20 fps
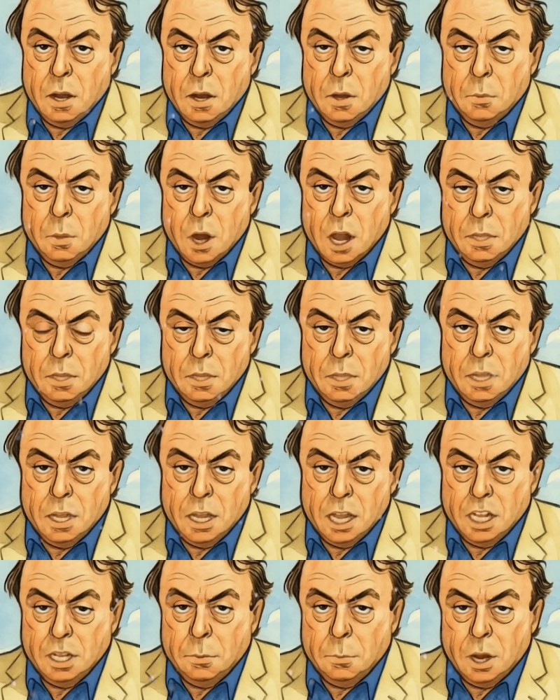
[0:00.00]
rather than
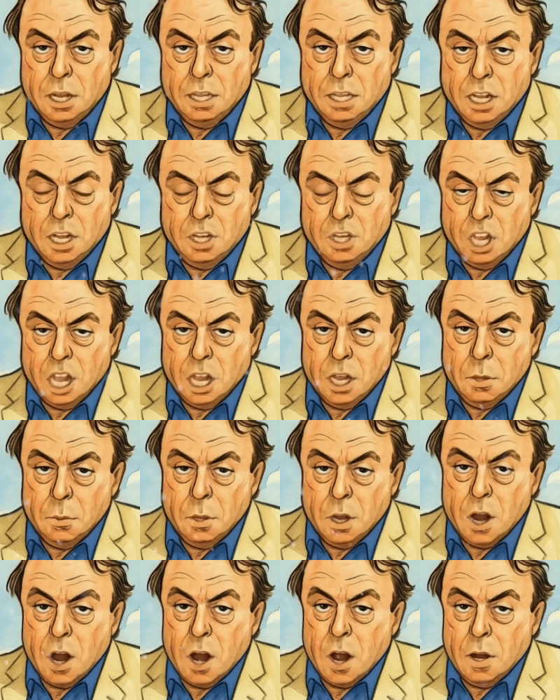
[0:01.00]
expressing
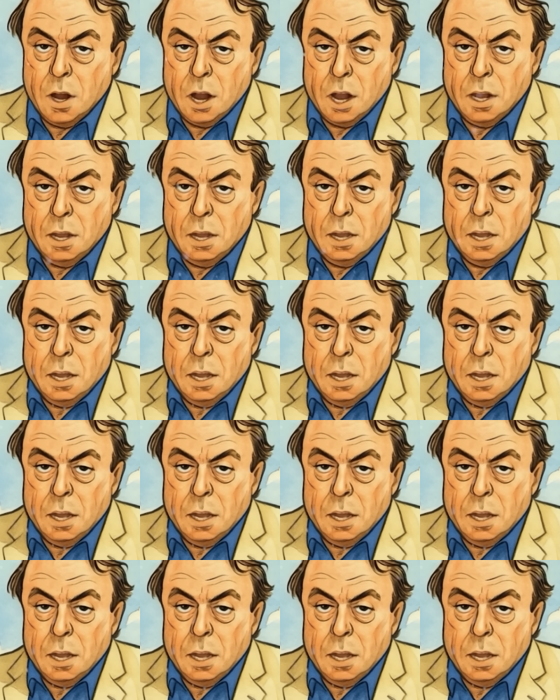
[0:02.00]
genuine horror,